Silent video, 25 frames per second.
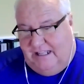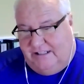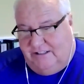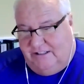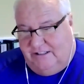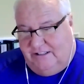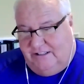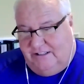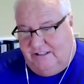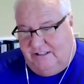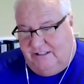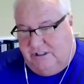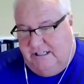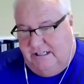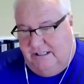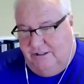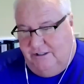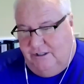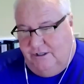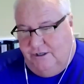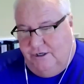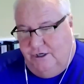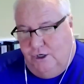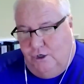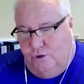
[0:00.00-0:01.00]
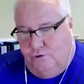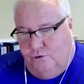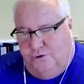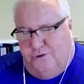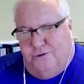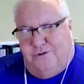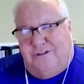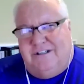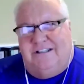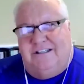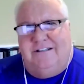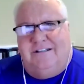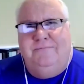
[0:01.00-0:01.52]
That's interesting to
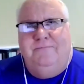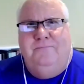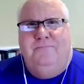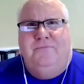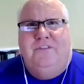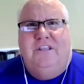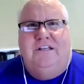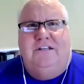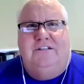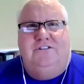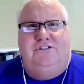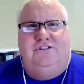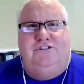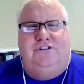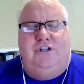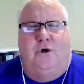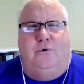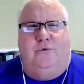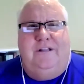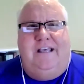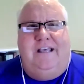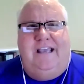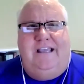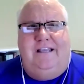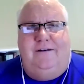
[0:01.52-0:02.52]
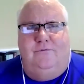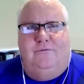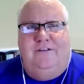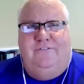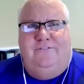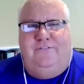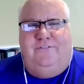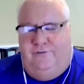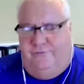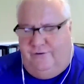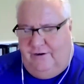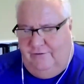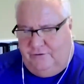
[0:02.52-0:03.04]
know. You can
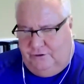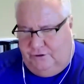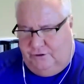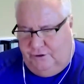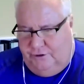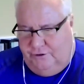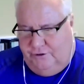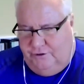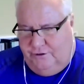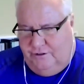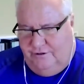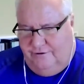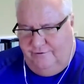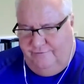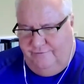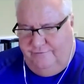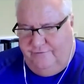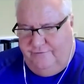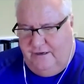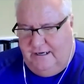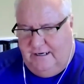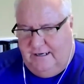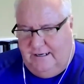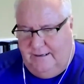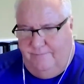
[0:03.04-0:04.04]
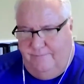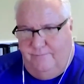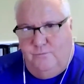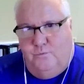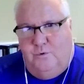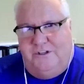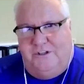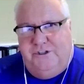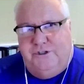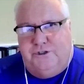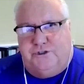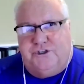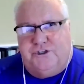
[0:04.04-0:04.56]
donate, if you've ever heard of
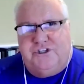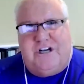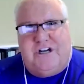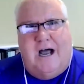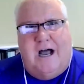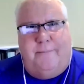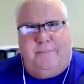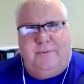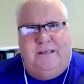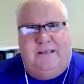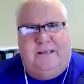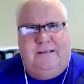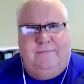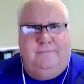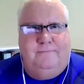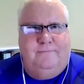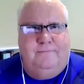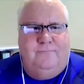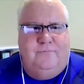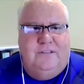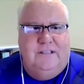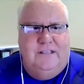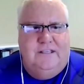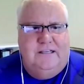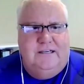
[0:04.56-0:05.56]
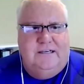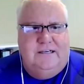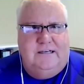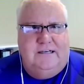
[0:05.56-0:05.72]
when you're shopping,